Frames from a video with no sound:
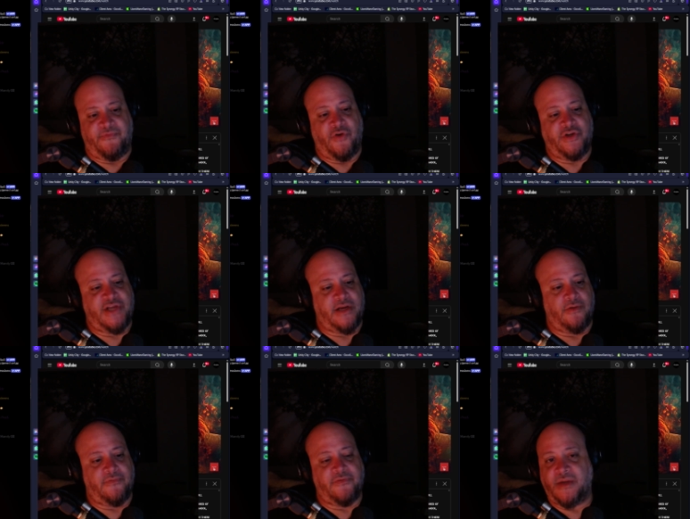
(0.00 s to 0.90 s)
voice channel
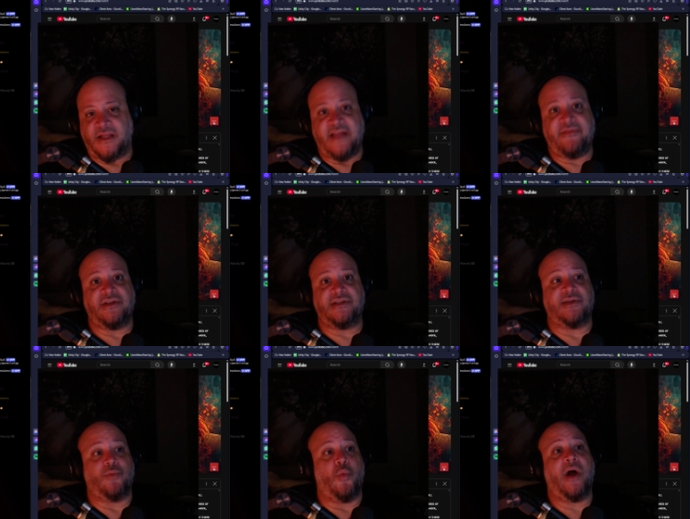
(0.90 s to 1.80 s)
from 11
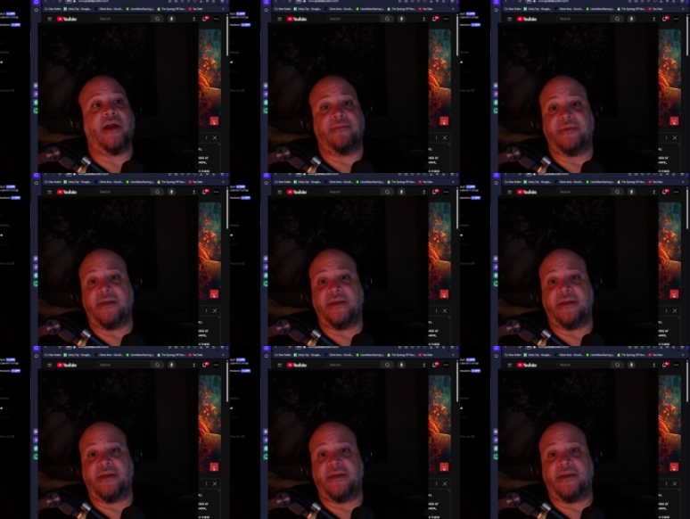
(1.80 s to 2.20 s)
to 1.